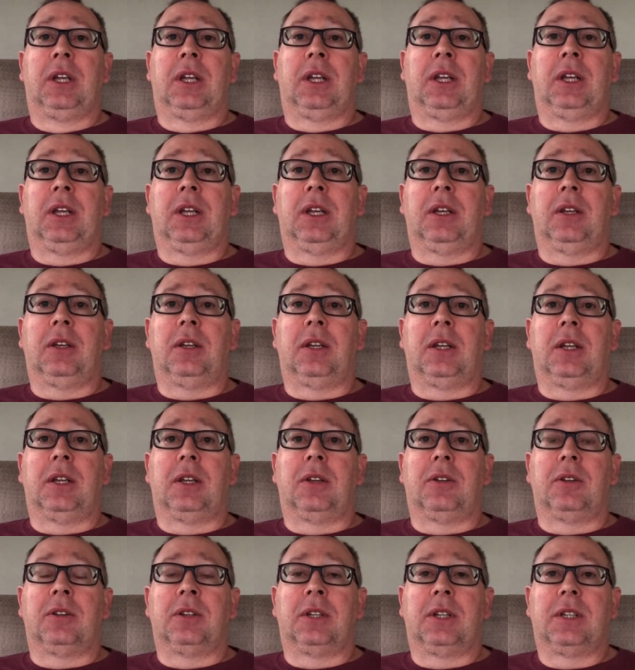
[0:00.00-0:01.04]
And
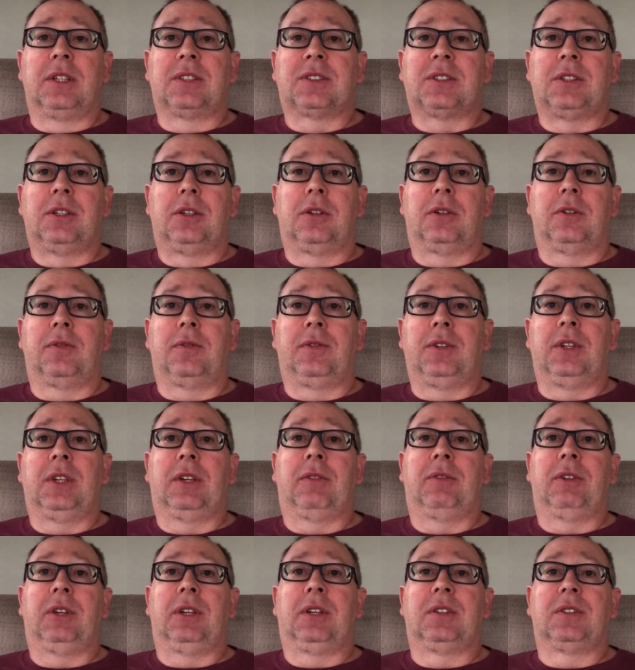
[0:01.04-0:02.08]
uh, let us know if you have
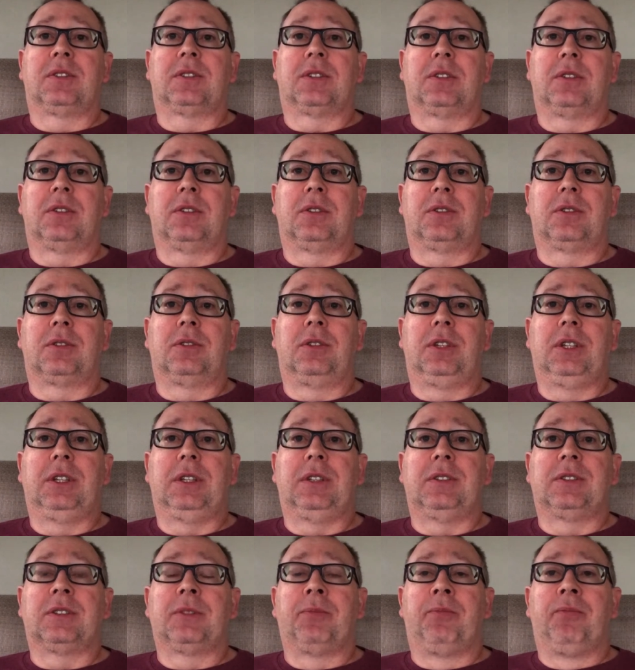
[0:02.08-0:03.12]
any concerns or
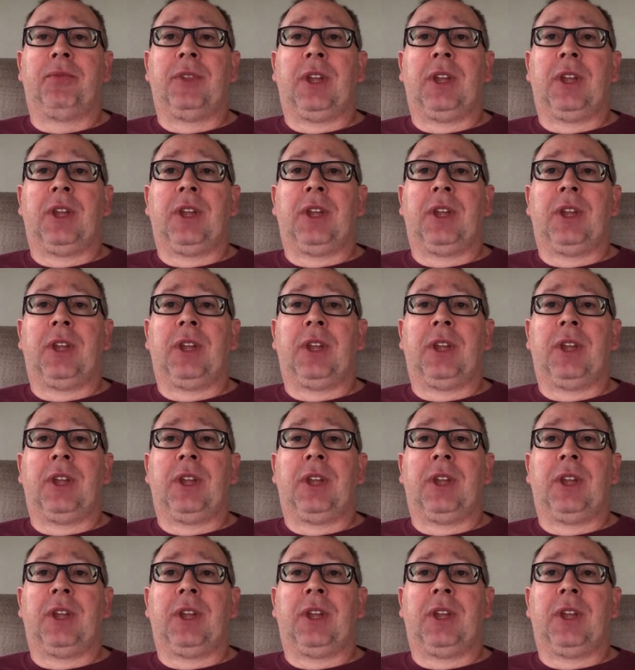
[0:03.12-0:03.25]
needs.